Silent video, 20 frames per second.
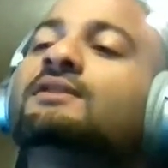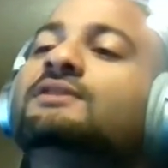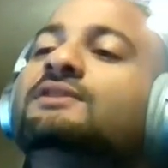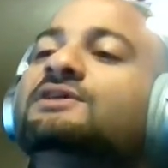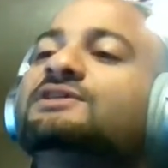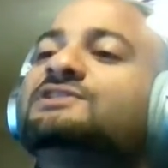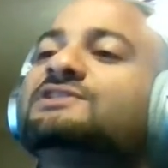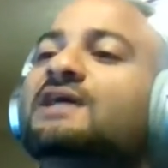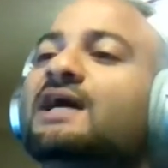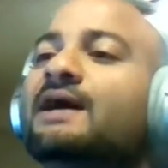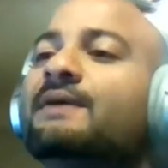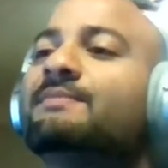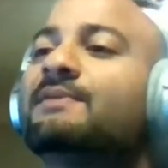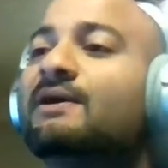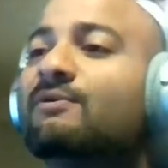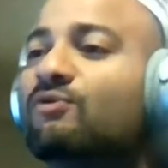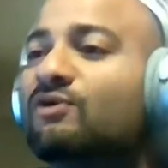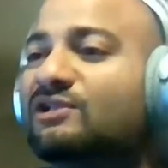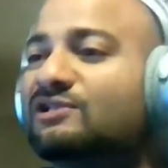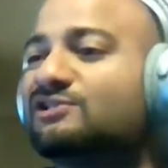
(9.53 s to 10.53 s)
This time I
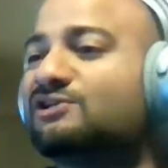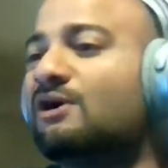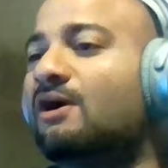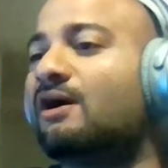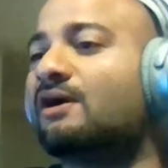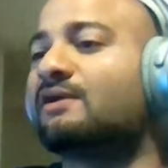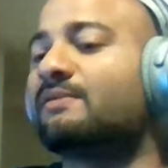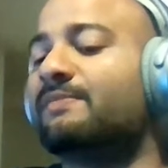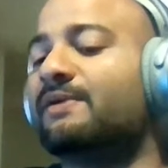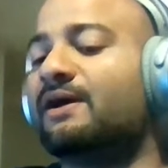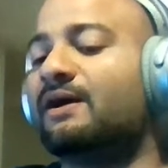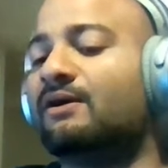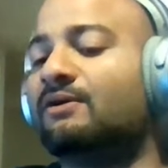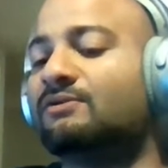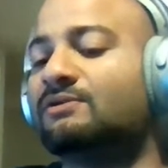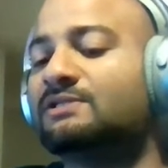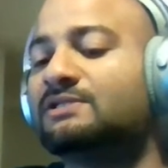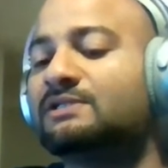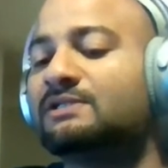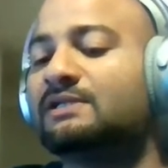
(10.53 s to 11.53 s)
want to talk
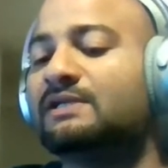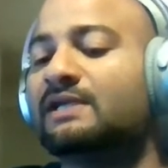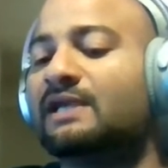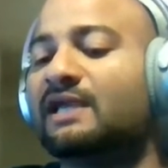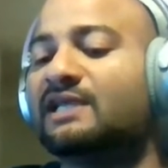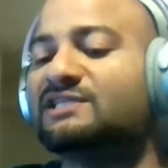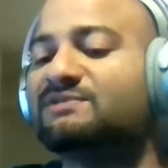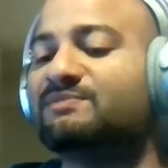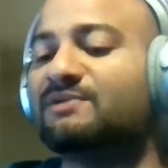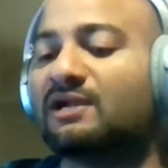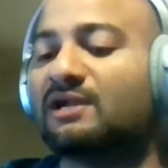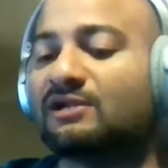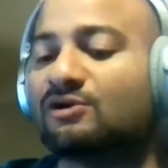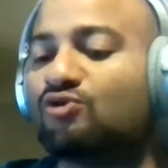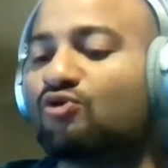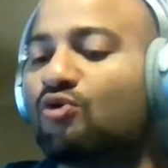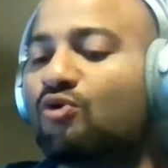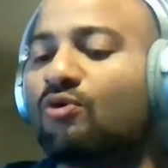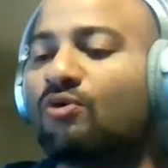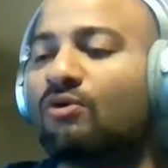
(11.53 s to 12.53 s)
about ASP.NET
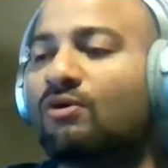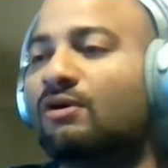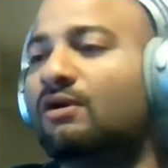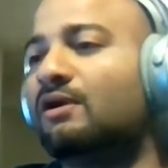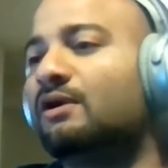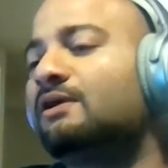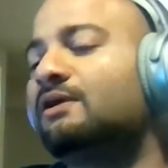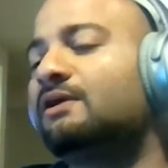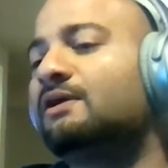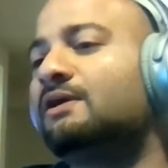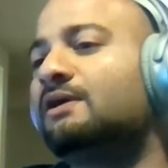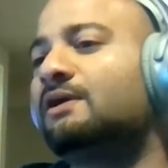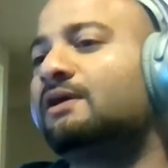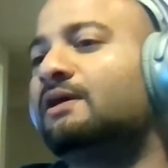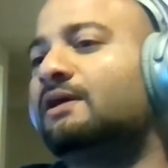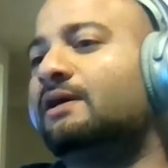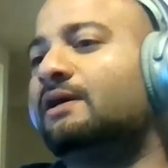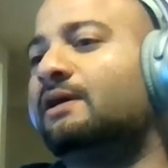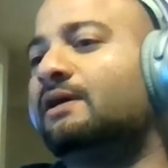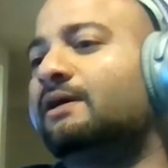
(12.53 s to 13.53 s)
Core
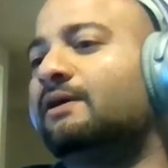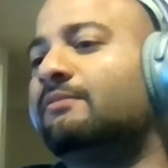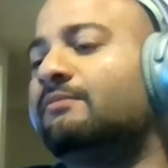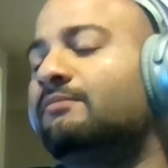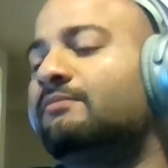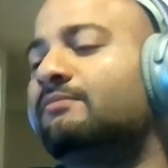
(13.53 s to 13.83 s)
uh,